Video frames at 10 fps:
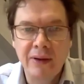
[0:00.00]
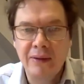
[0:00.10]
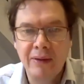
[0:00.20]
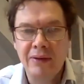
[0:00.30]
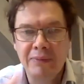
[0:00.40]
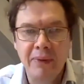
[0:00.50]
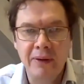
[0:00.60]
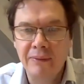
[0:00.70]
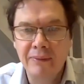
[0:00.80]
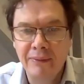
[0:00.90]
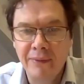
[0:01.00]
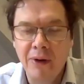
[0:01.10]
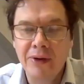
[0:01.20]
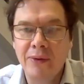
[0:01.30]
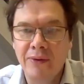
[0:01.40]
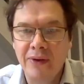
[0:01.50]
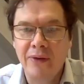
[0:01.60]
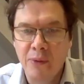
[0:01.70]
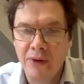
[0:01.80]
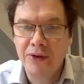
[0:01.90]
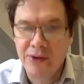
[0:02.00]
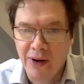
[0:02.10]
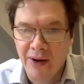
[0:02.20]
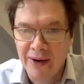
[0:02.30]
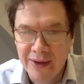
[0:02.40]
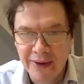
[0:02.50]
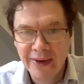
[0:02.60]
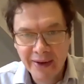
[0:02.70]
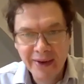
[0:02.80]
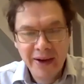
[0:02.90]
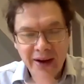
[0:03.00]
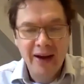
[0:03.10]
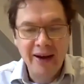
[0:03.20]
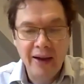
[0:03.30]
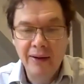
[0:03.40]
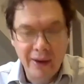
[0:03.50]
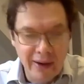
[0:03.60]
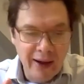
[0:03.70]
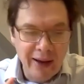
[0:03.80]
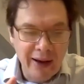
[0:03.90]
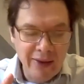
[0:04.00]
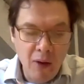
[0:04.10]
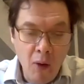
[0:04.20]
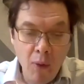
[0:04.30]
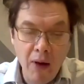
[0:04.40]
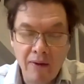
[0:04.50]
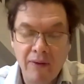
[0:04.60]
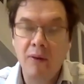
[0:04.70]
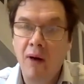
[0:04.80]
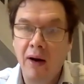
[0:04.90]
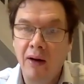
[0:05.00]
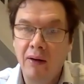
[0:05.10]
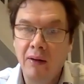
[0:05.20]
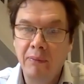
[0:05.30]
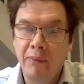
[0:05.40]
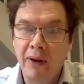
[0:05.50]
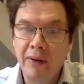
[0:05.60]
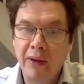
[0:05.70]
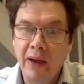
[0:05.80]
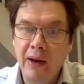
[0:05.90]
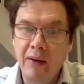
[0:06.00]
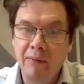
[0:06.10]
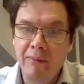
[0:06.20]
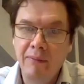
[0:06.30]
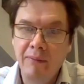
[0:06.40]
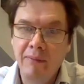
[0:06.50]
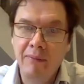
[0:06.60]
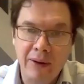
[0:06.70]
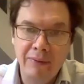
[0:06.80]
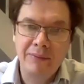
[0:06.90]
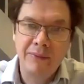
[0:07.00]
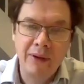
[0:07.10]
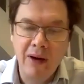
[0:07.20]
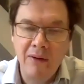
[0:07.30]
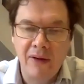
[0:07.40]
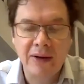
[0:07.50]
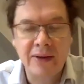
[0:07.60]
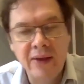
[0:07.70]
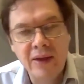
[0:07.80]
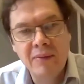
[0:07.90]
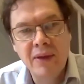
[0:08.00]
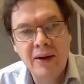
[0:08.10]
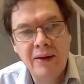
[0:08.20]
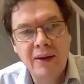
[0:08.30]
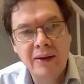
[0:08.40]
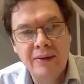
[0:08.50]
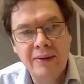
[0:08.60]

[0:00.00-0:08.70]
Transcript: and there's been lots of different ones tried, and they all work for a while, but they don't, you overextend them, and